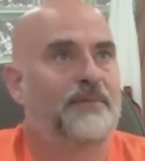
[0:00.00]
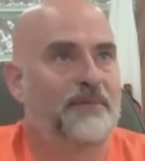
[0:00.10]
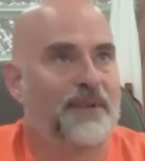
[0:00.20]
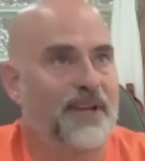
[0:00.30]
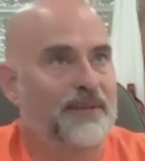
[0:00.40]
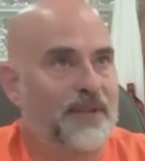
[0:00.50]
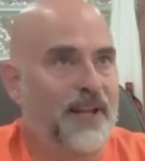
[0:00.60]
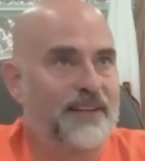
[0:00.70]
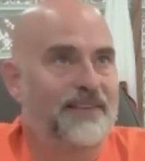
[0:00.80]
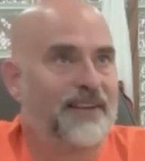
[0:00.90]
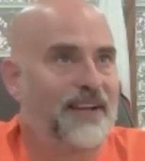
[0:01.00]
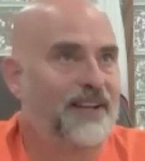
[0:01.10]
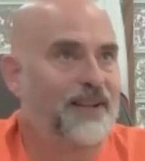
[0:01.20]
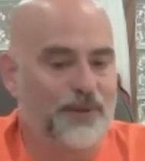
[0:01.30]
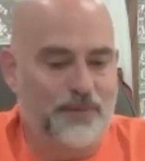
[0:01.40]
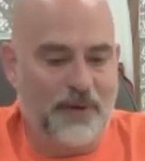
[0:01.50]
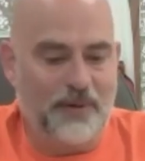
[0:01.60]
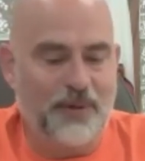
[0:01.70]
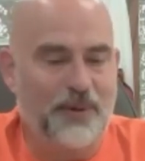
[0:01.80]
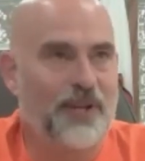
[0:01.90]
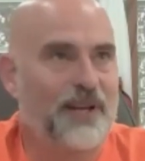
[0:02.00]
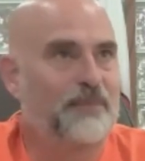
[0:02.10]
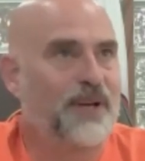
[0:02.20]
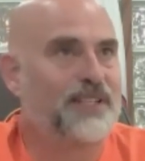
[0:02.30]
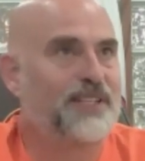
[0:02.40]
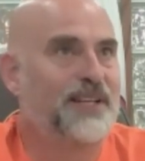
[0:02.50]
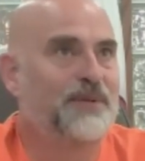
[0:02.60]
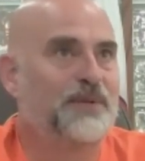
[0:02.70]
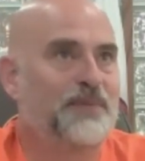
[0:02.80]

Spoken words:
think that those people who think mixed equals